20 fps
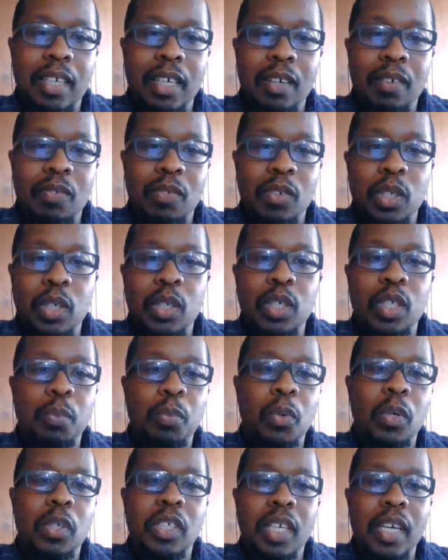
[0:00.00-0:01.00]
idea of a
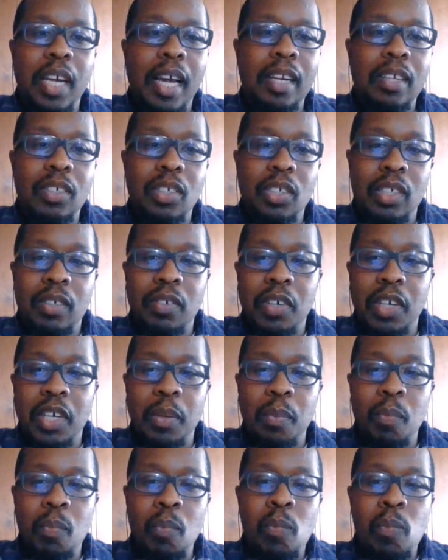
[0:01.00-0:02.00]
sports analogy,
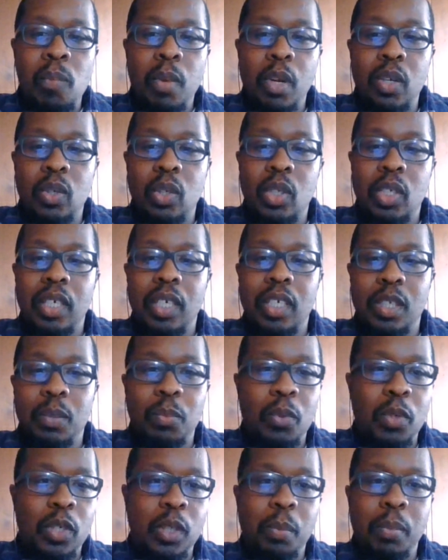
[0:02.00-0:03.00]
right? You see a
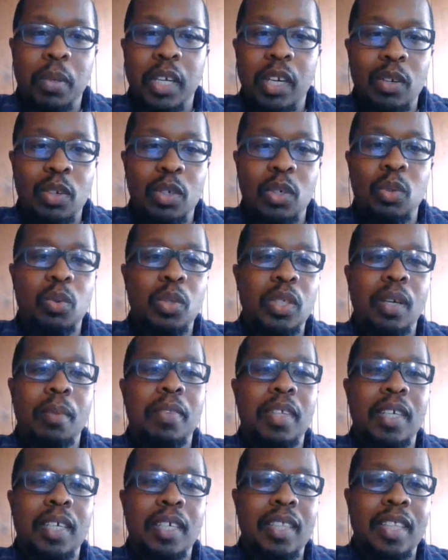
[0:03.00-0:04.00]
sports player do
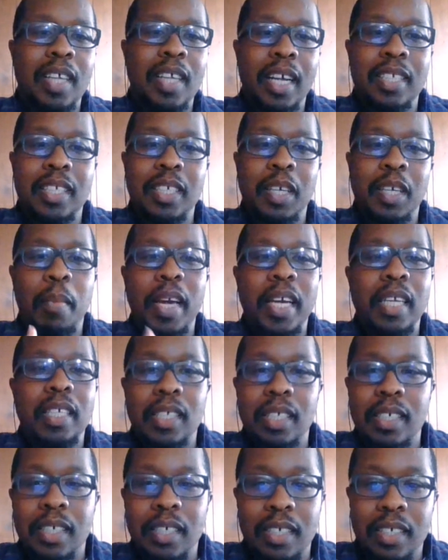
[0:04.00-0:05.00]
something that's
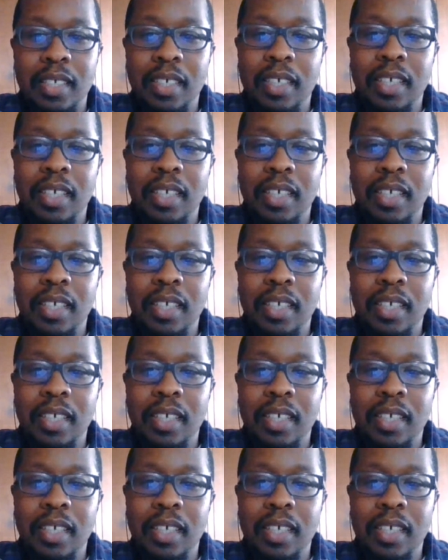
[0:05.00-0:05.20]
amazing,